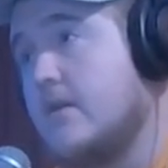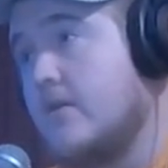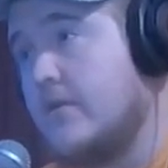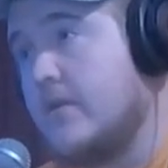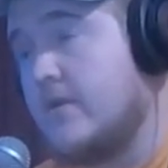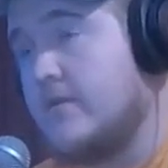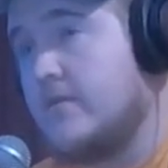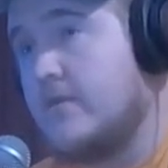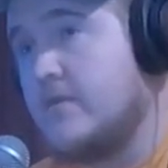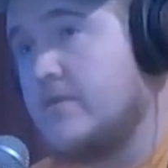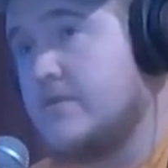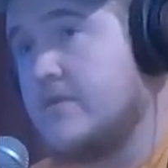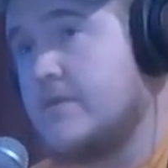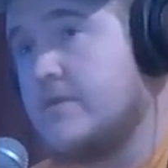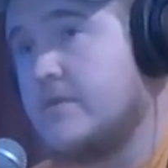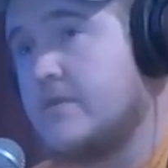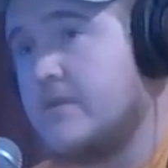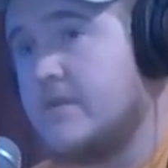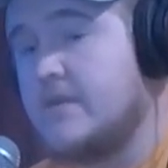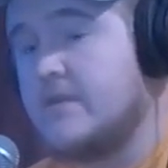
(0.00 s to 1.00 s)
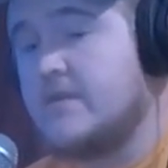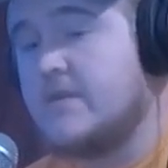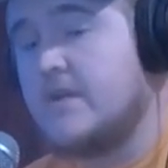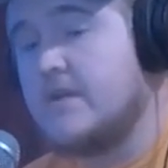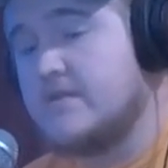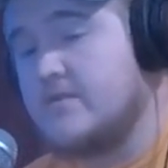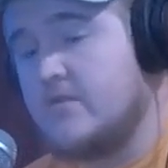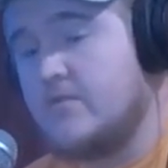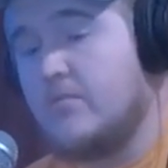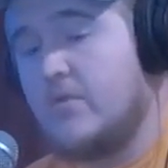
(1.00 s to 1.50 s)
going in the future, D E
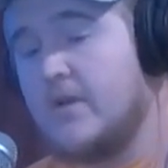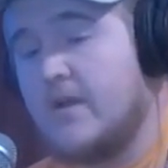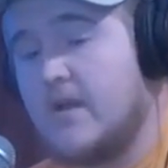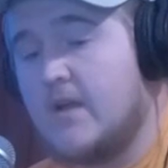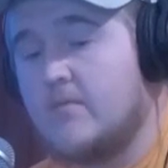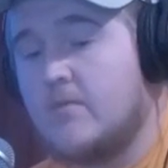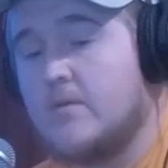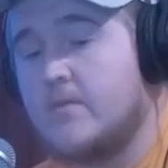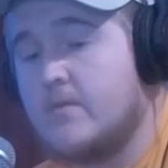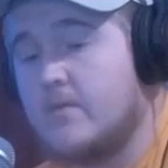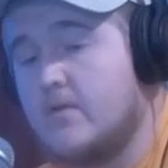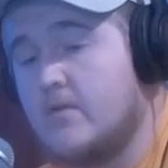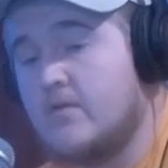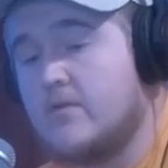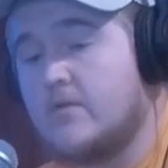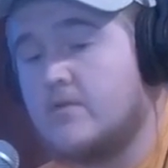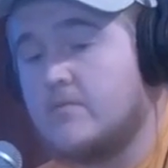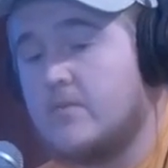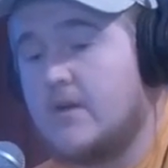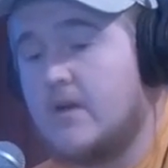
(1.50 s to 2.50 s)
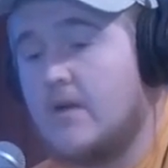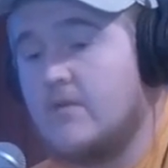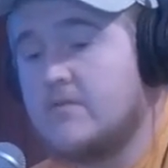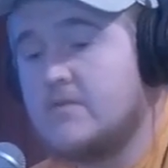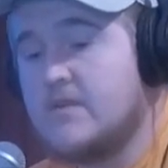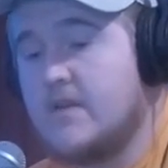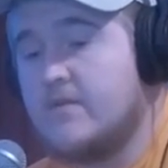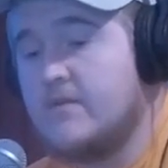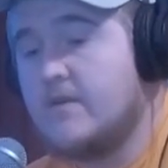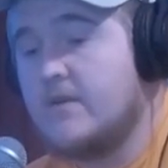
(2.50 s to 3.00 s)
C has a new plan coming up for the horn. But I
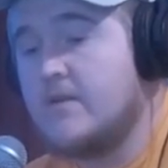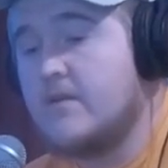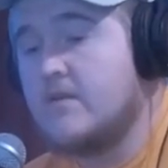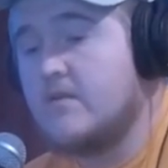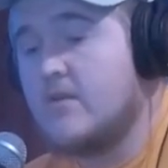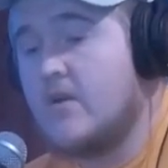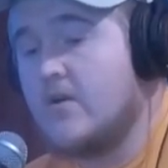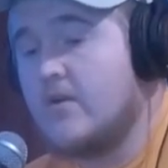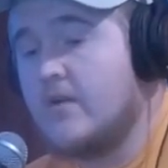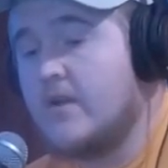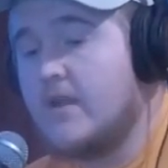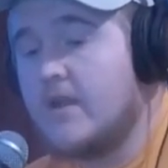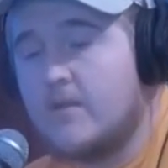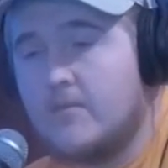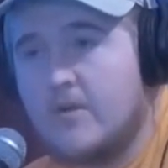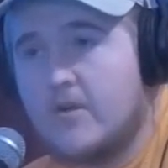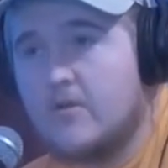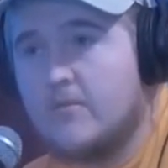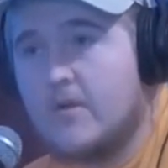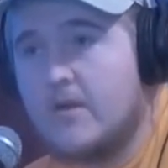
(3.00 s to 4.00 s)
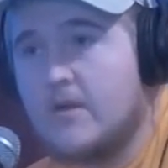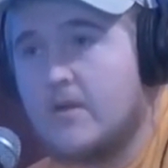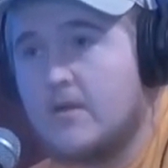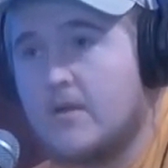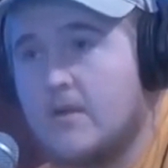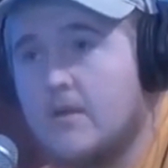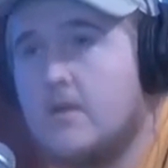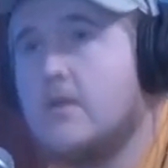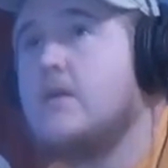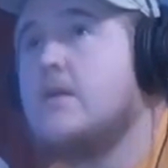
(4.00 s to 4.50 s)
was definitely targeting a bigger
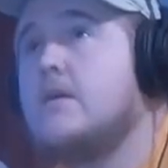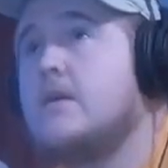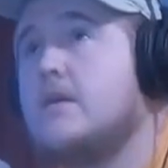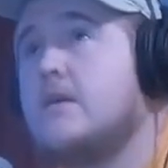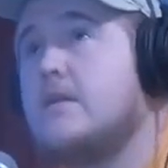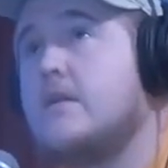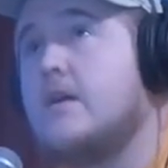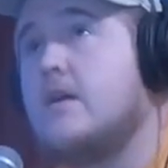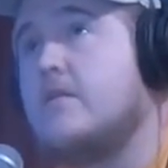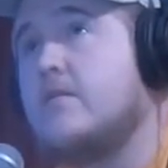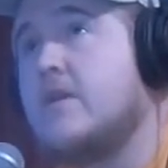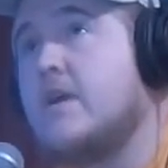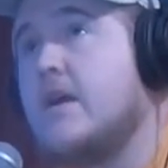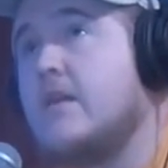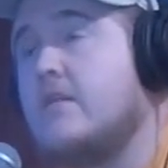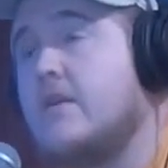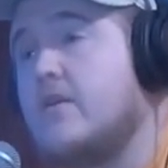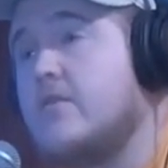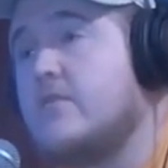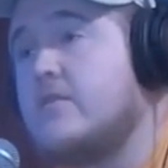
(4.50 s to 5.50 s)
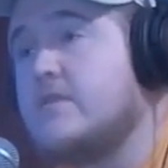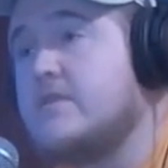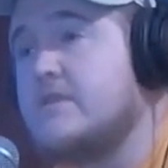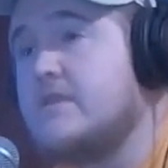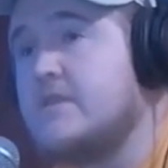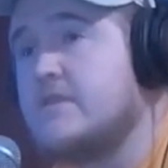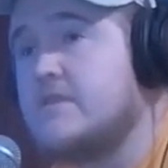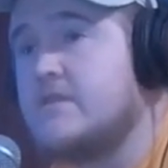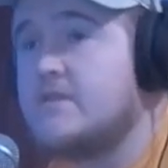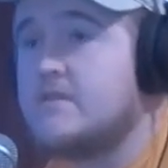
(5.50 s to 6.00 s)
buck. Now, if I got later in the
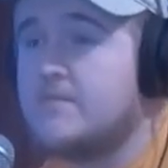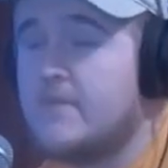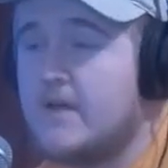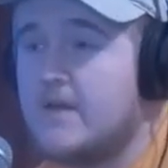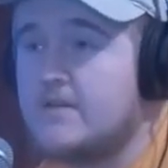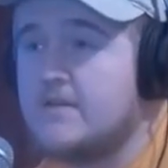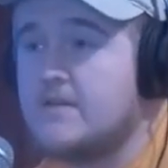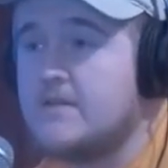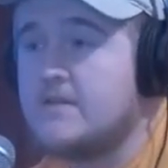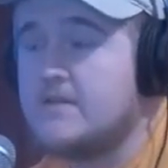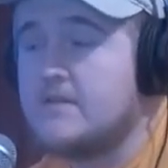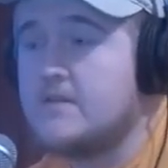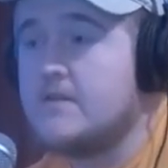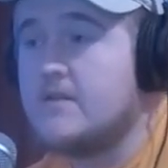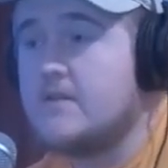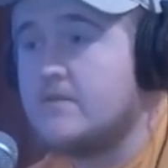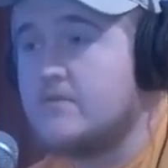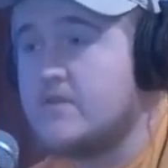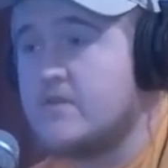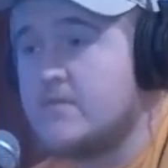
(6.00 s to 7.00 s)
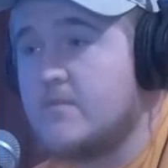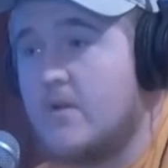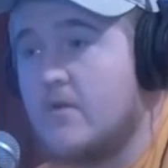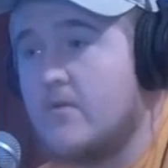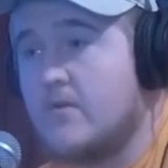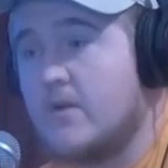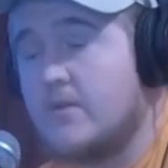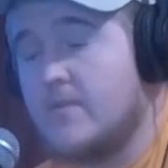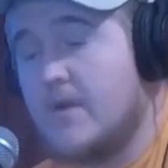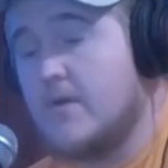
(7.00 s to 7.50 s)
season, this past season, and it was a
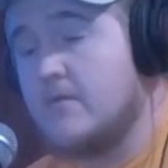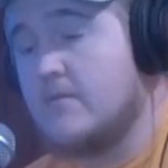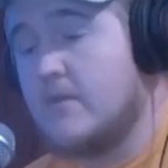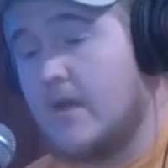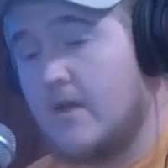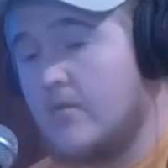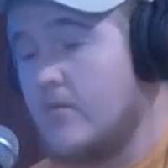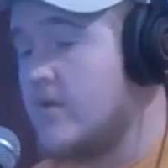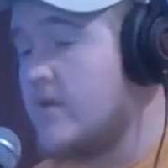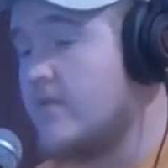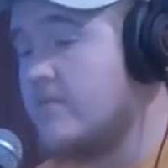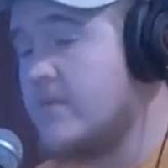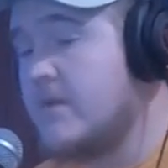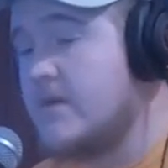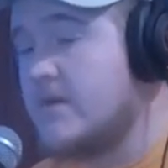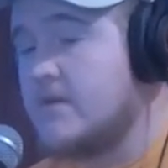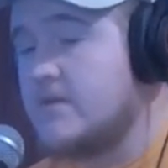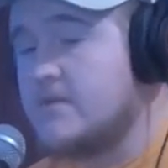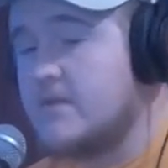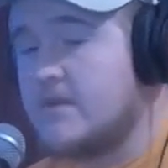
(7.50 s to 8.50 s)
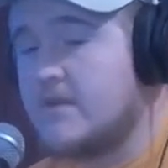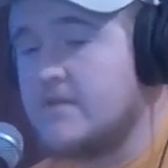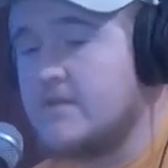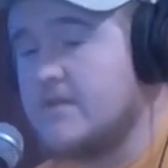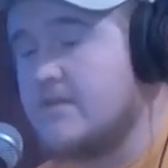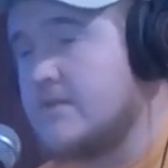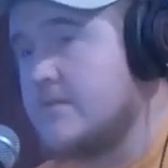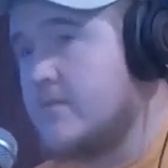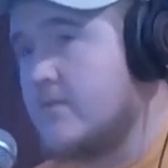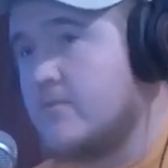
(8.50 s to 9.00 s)
smaller one come out, I would have because, like I
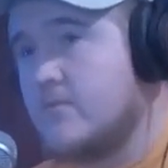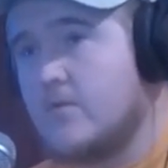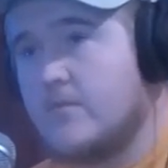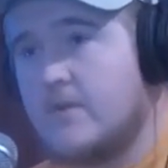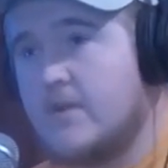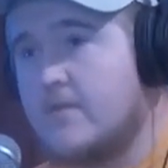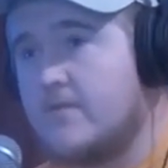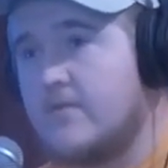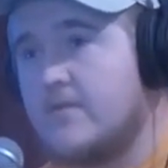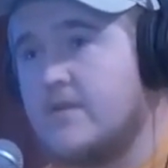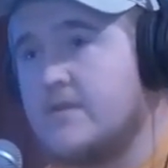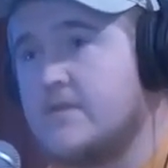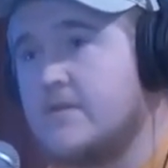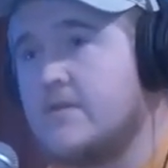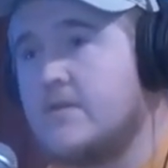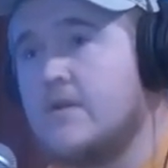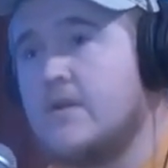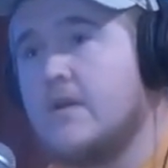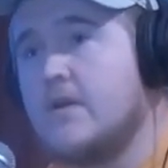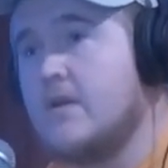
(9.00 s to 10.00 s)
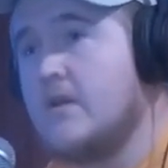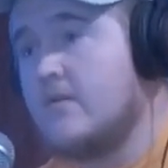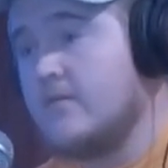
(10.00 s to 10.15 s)
said, just put more meat in the freezer,